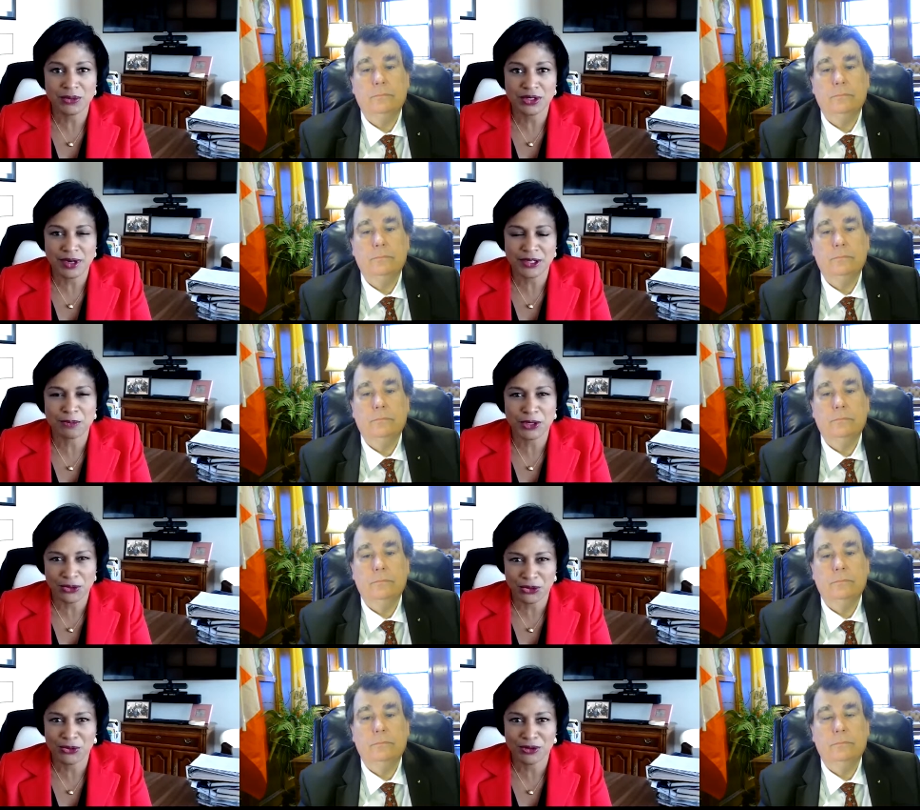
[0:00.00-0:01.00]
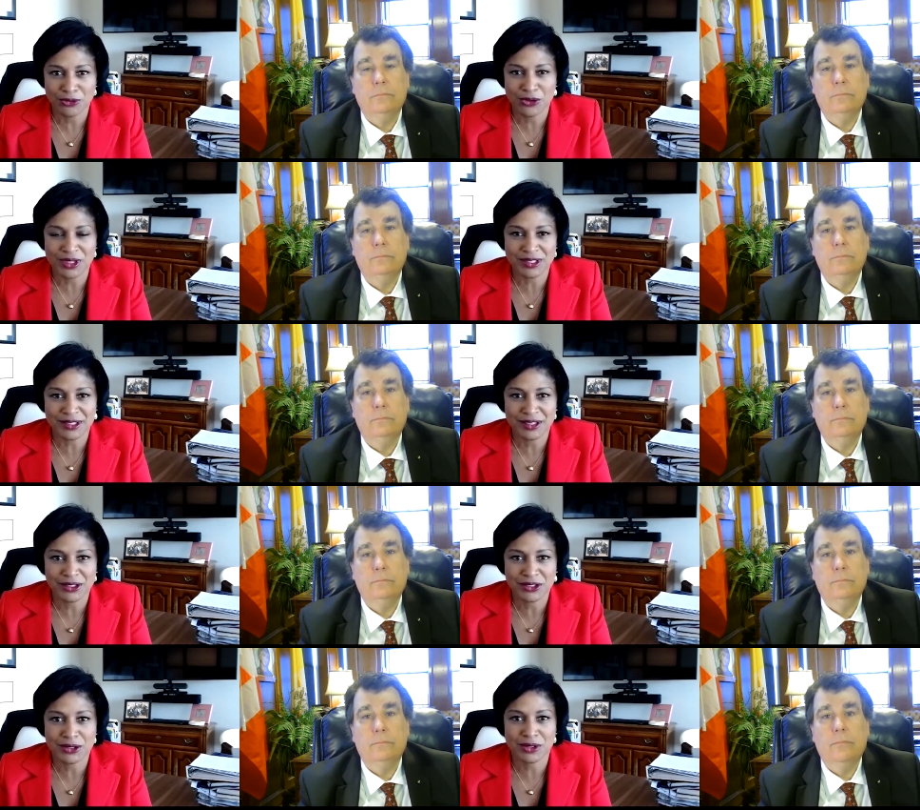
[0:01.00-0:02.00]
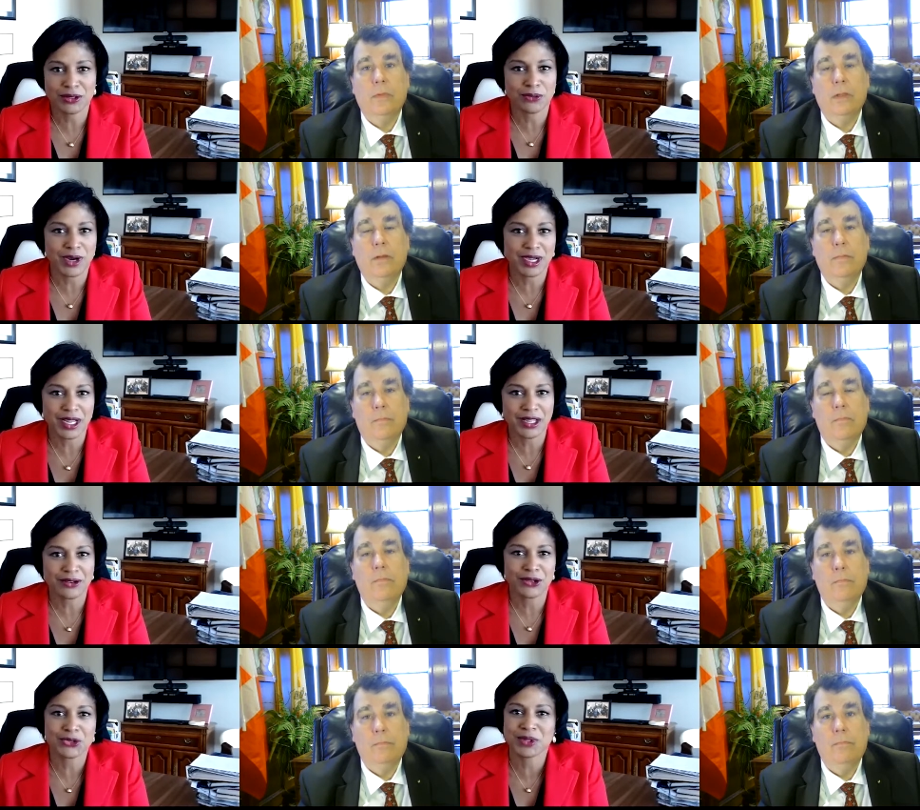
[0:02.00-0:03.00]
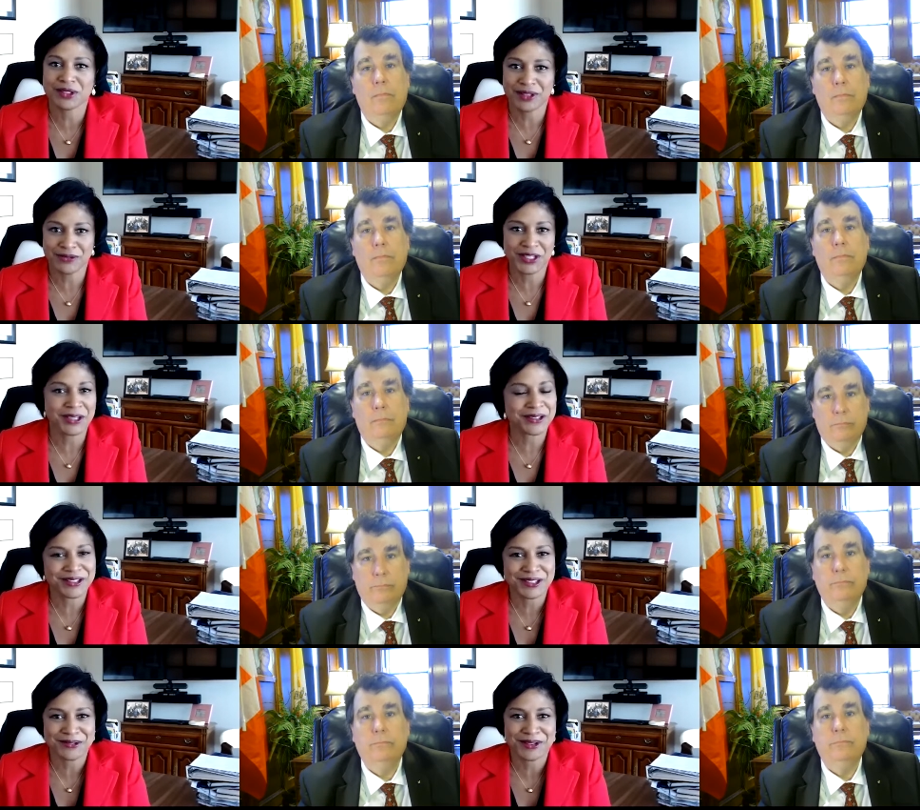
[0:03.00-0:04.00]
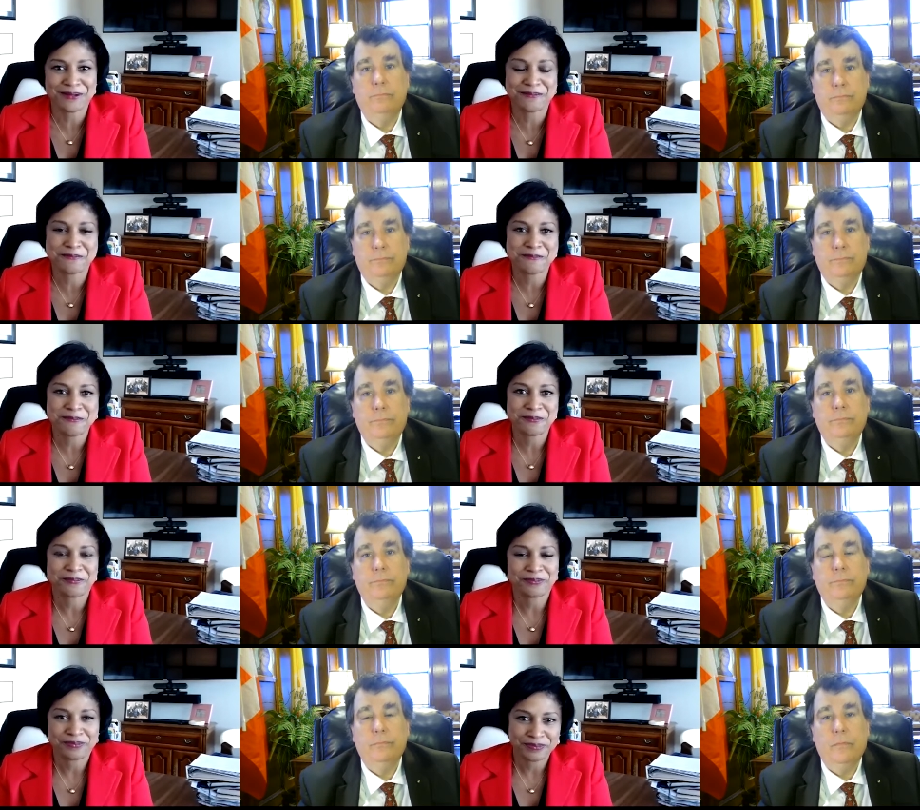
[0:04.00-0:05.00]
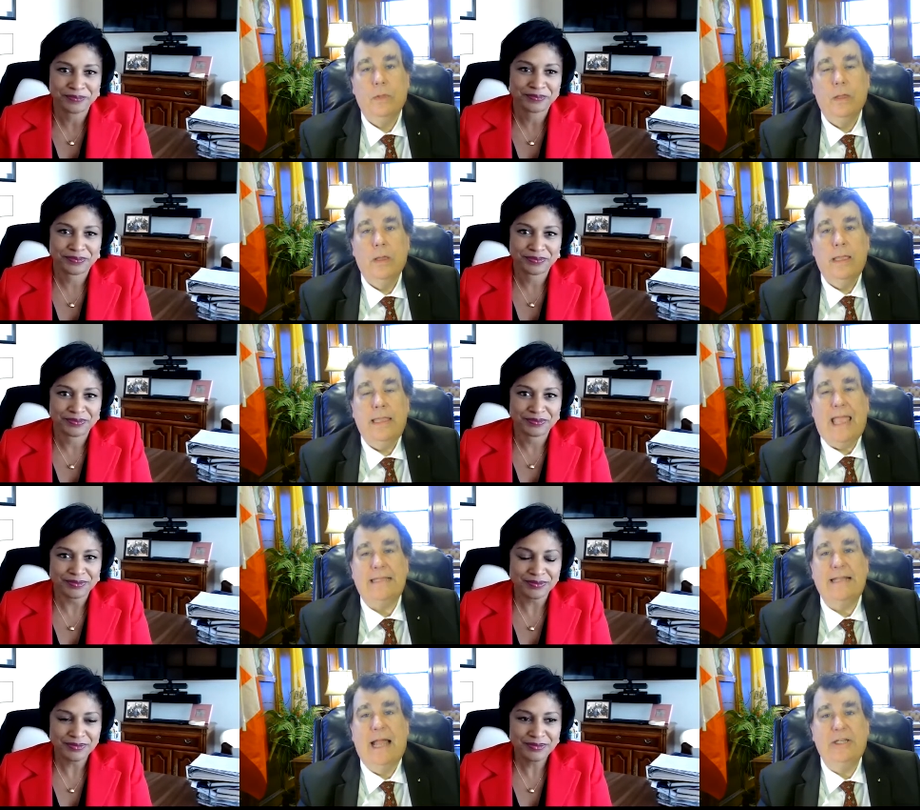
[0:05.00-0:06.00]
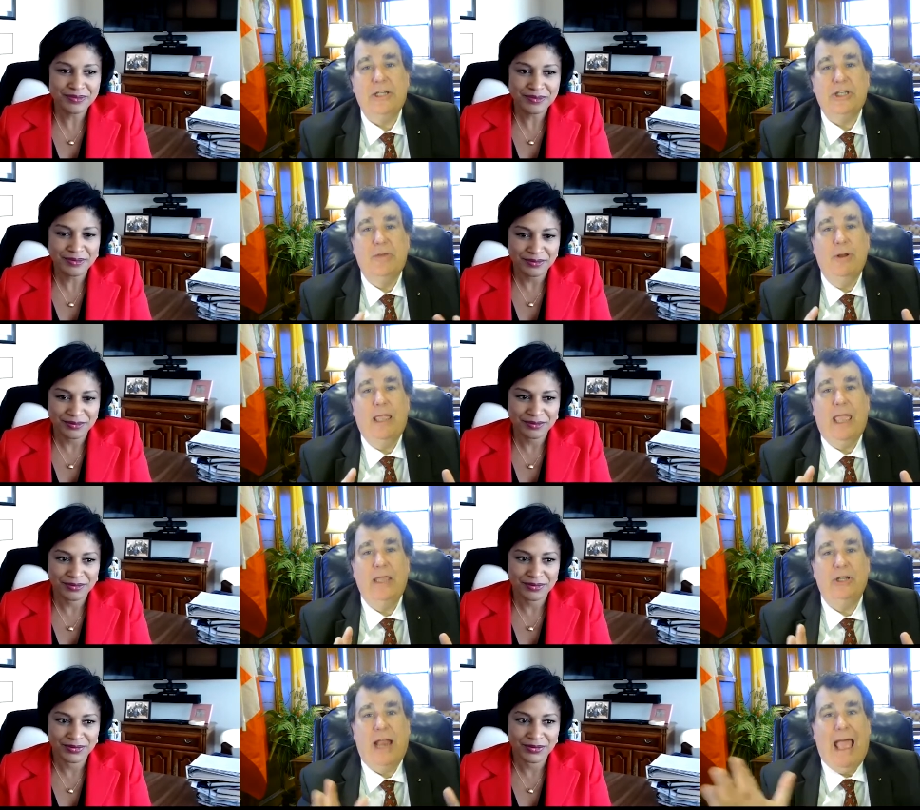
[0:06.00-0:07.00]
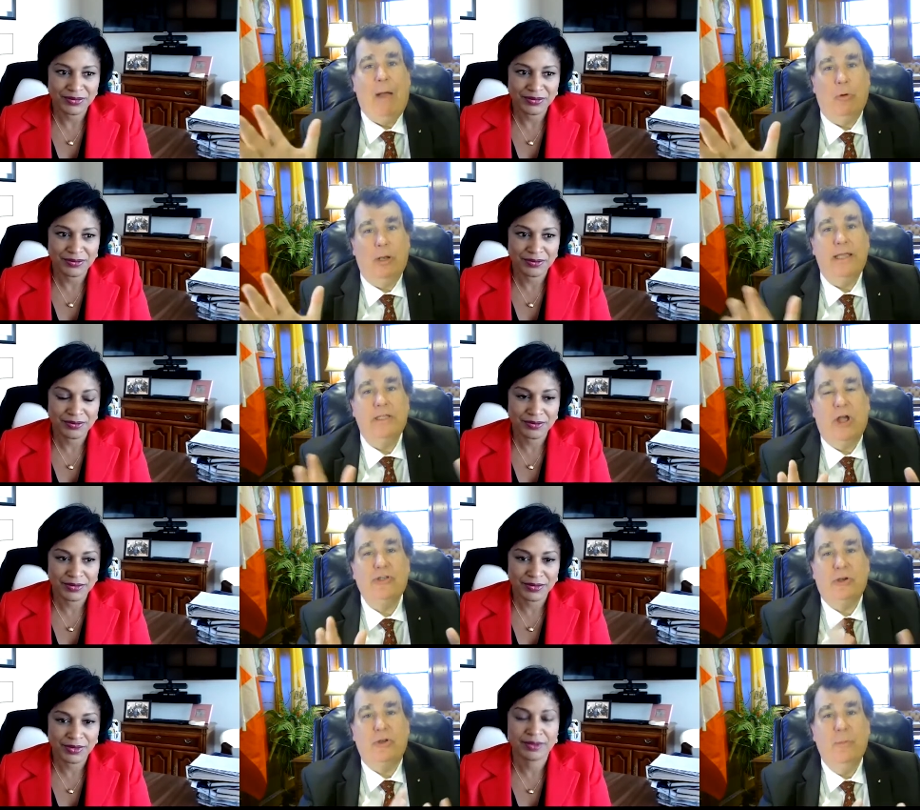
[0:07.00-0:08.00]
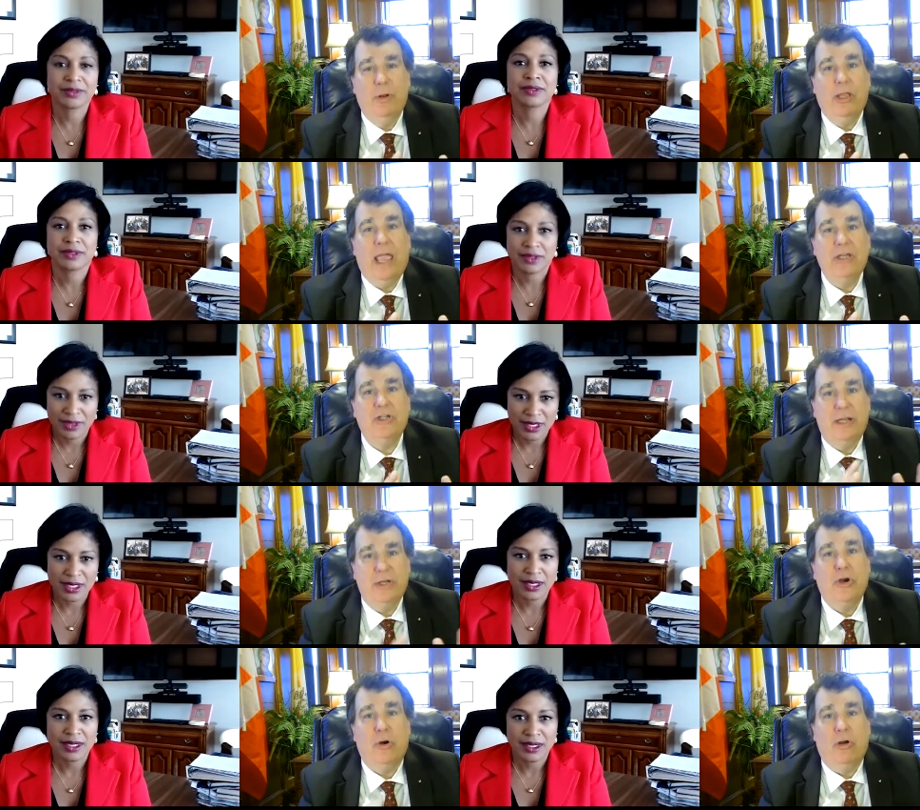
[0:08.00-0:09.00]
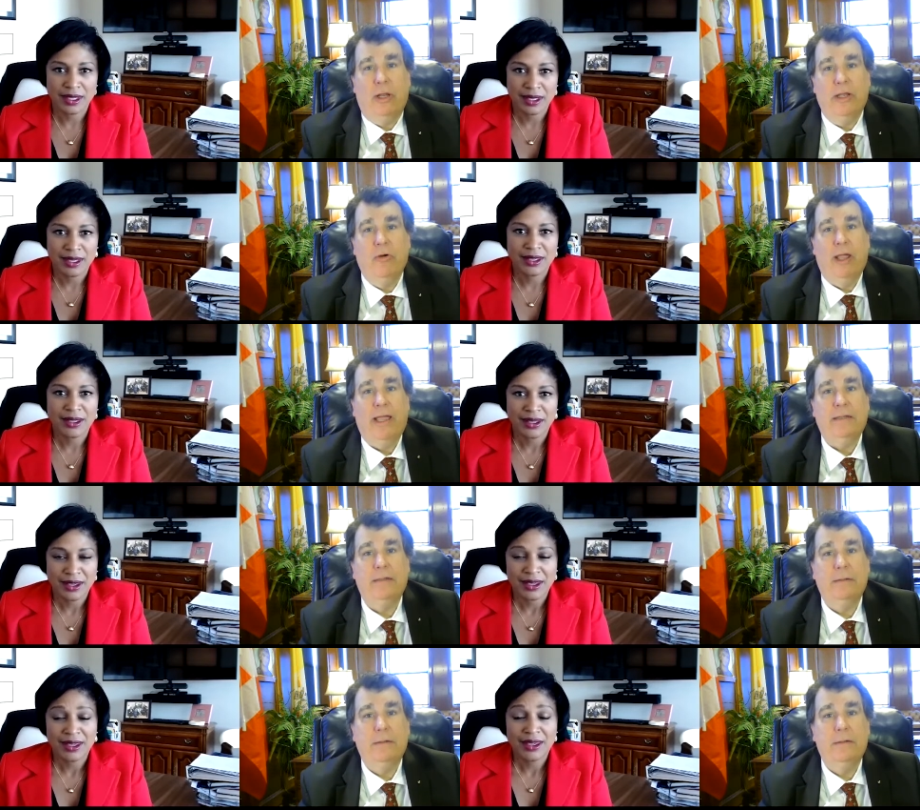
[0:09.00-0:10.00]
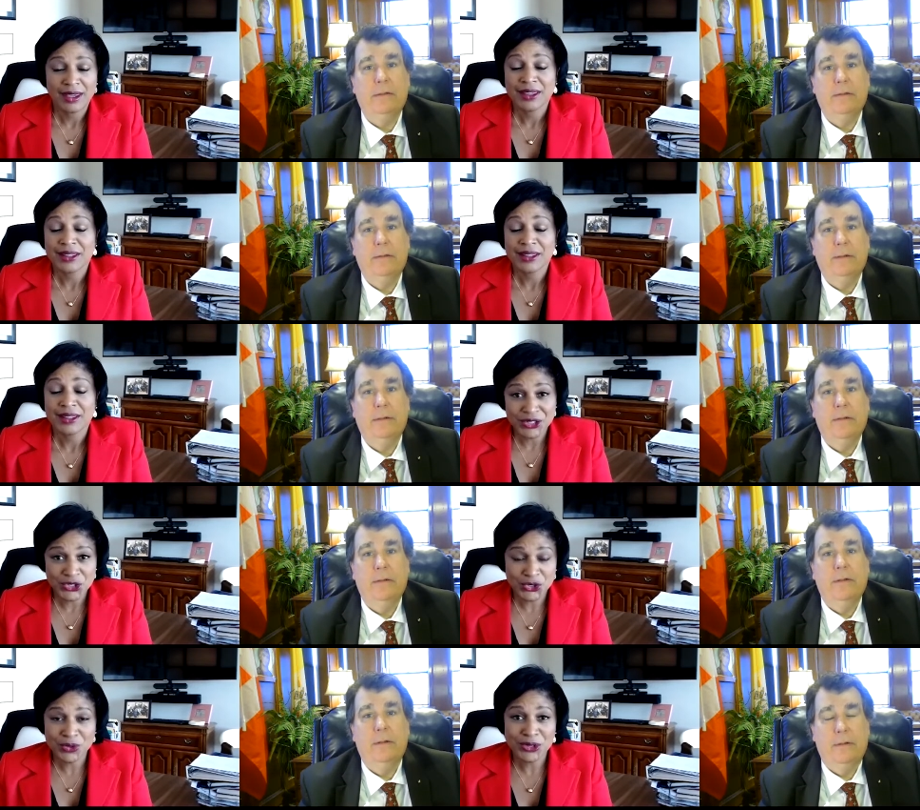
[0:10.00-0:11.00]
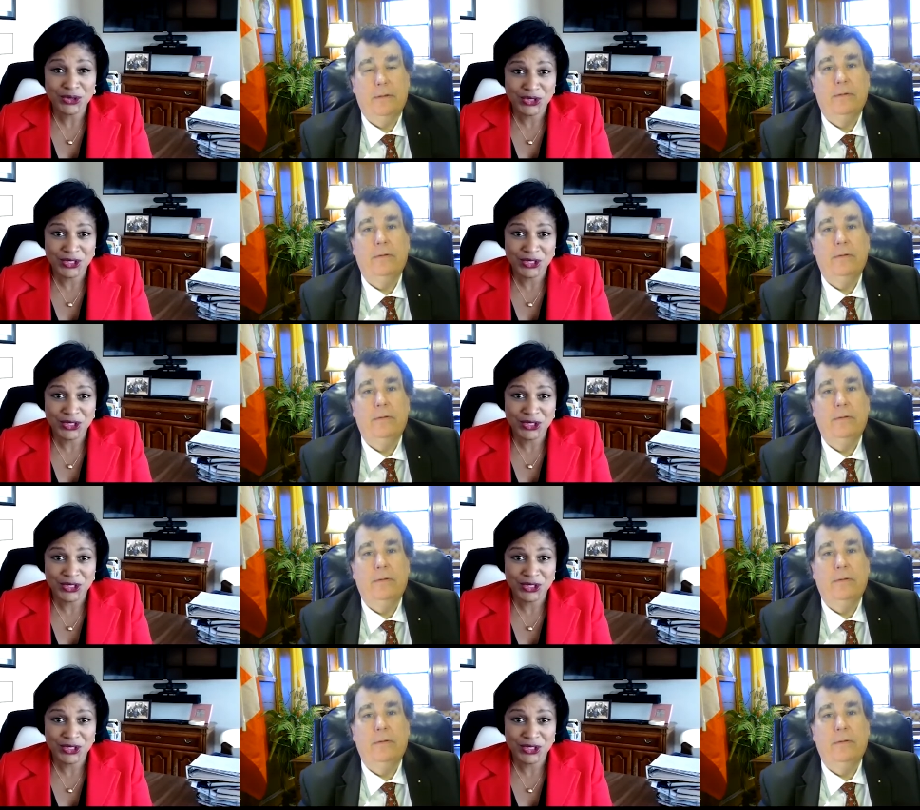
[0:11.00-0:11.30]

Speaker 1: we try to speak with one voice so that the right hand knows what the left hand is doing.
Speaker 2: Yeah, it's not just communication outwardly, it's also communication internally, correct?
Speaker 1: That is true.